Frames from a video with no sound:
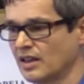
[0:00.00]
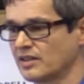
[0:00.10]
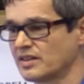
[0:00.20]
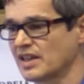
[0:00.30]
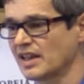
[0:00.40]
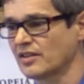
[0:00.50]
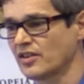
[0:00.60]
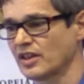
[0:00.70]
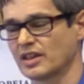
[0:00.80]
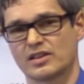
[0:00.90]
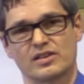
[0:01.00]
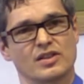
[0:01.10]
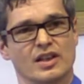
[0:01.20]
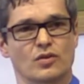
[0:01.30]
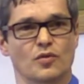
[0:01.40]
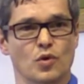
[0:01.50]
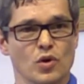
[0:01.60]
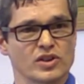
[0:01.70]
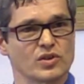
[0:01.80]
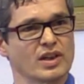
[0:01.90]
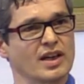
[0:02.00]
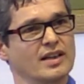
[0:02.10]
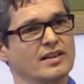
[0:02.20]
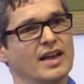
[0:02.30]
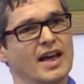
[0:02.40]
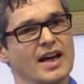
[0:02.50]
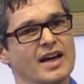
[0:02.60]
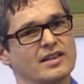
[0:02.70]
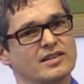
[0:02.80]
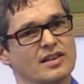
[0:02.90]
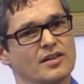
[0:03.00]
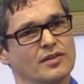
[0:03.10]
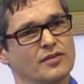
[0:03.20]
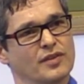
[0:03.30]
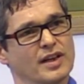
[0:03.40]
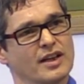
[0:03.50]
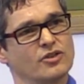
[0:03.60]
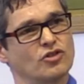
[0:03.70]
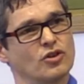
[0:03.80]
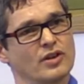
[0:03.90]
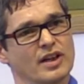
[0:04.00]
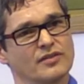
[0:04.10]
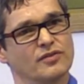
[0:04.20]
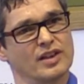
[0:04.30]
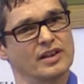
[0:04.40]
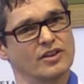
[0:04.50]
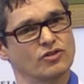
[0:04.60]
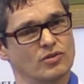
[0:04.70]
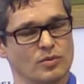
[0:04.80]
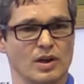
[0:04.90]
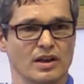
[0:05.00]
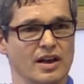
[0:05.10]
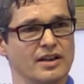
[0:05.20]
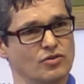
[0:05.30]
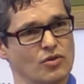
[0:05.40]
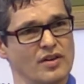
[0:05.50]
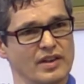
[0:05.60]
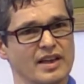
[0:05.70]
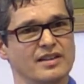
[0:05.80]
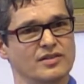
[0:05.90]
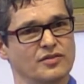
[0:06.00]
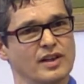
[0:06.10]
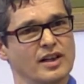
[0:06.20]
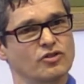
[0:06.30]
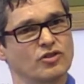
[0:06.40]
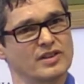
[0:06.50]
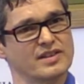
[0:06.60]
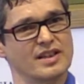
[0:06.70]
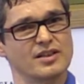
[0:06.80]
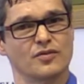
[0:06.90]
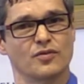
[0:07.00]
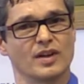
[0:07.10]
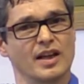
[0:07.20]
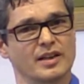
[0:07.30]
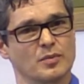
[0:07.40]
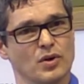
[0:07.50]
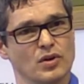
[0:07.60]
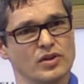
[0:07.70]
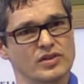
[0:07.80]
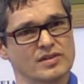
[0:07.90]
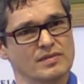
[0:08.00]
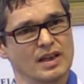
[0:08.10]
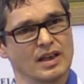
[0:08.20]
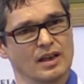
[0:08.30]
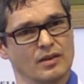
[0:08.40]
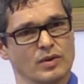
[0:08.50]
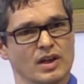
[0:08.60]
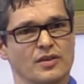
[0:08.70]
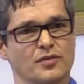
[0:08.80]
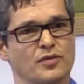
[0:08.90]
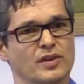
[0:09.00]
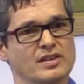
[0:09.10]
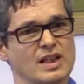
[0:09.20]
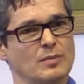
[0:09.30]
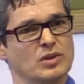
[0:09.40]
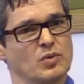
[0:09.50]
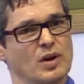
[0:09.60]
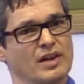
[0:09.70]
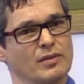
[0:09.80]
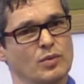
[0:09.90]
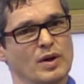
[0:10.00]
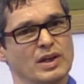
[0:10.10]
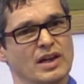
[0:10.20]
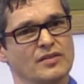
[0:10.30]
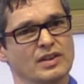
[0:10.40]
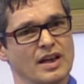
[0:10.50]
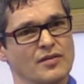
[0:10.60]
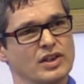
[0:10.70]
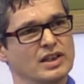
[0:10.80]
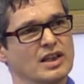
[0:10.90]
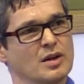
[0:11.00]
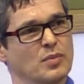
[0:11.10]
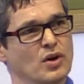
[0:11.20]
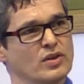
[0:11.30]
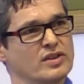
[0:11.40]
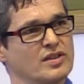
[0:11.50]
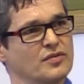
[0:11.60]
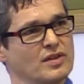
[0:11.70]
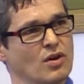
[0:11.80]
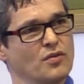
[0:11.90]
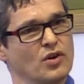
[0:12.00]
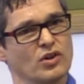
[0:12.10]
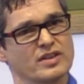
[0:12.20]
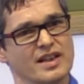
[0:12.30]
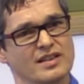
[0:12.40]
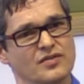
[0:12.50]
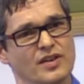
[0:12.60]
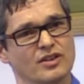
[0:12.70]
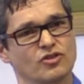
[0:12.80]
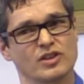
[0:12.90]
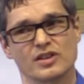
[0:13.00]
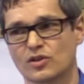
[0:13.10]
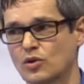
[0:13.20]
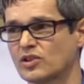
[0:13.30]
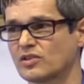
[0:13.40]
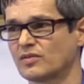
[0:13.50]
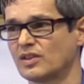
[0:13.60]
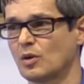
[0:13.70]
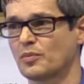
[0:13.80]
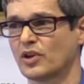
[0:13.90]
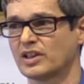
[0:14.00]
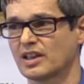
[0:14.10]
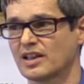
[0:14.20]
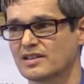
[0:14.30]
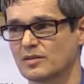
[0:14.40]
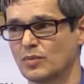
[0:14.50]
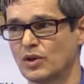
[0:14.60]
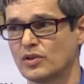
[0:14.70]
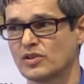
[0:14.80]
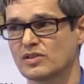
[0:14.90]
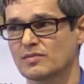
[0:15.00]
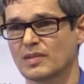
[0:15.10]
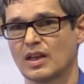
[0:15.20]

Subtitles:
And second thing is that, of course, you can add a financial or non-financial, well, I'd rather add a financial incentive like a bonus. We have examples where we have an every year bonus. If overall satisfaction is good, the operator gets a bonus.